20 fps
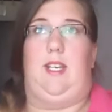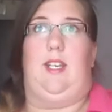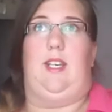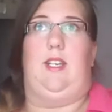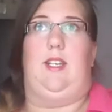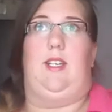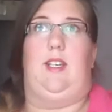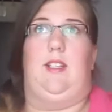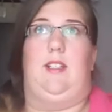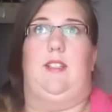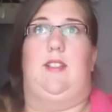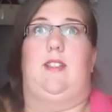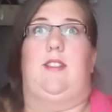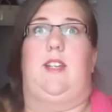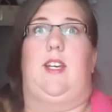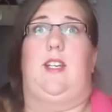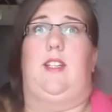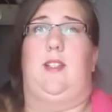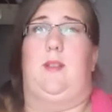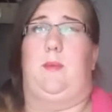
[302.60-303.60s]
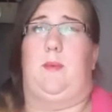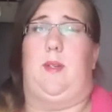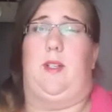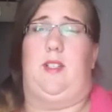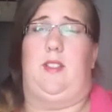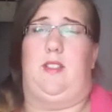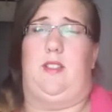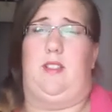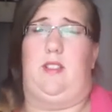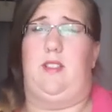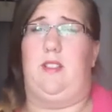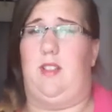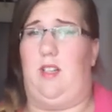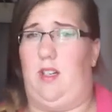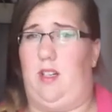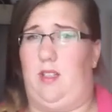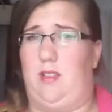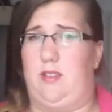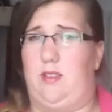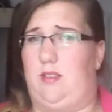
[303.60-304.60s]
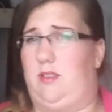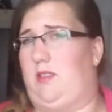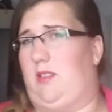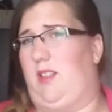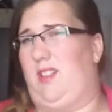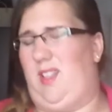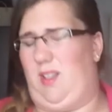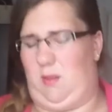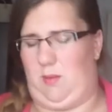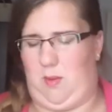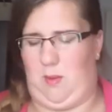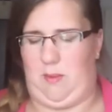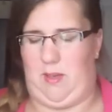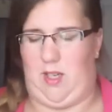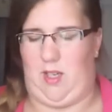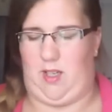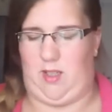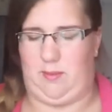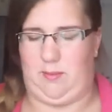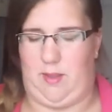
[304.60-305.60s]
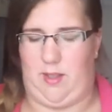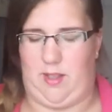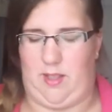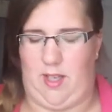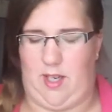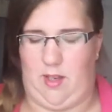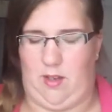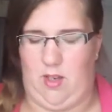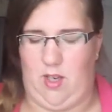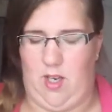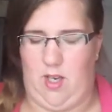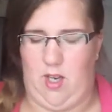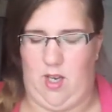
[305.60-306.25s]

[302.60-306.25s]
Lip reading: in Sainsbury's I think it was probably last month now,